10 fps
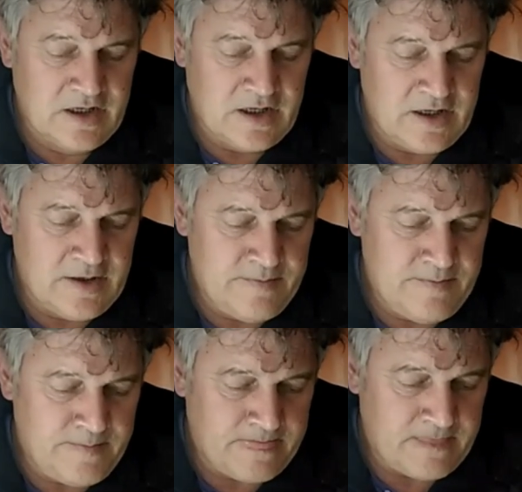
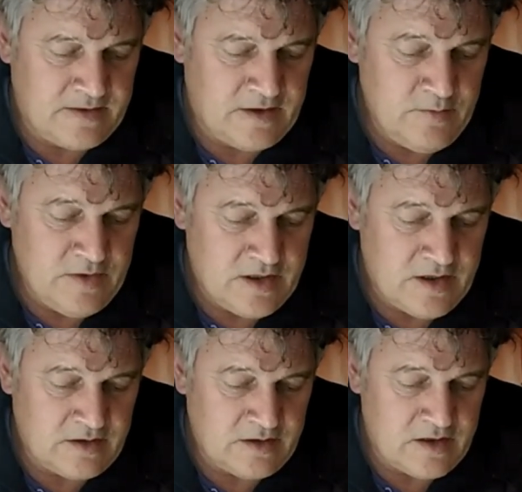Um, then we can
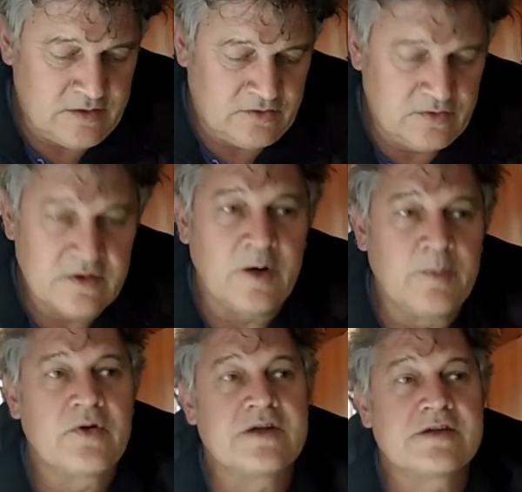go to an
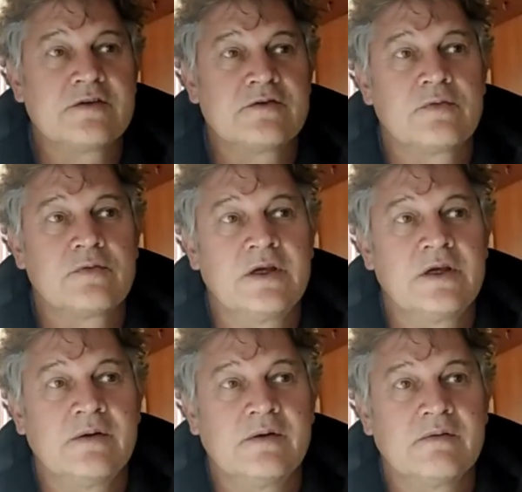operations where
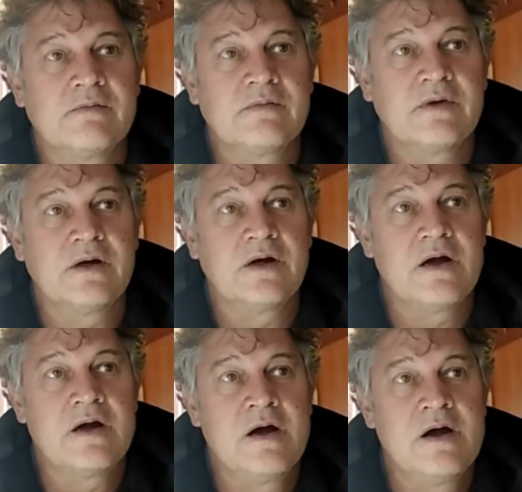
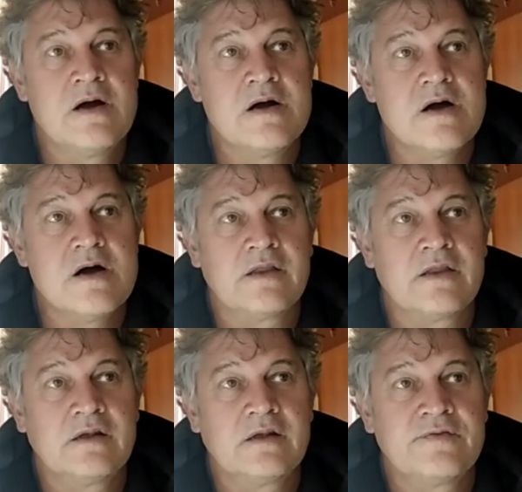uh, I
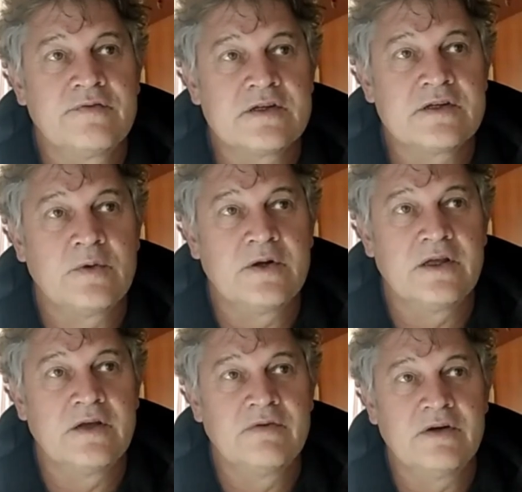think the first one
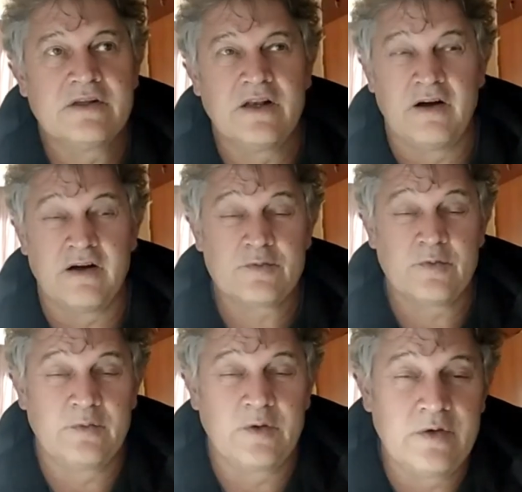ever and the last
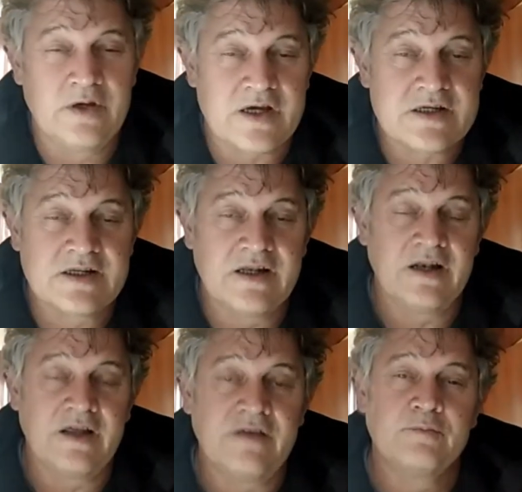one where we actually
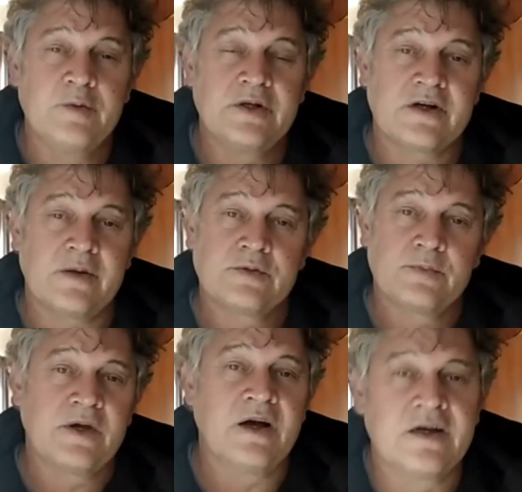left booby traps
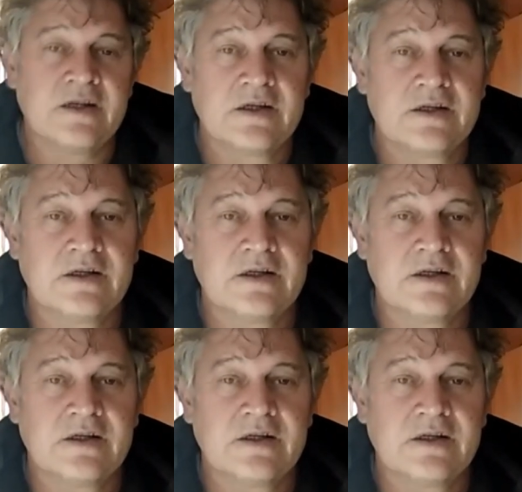behind.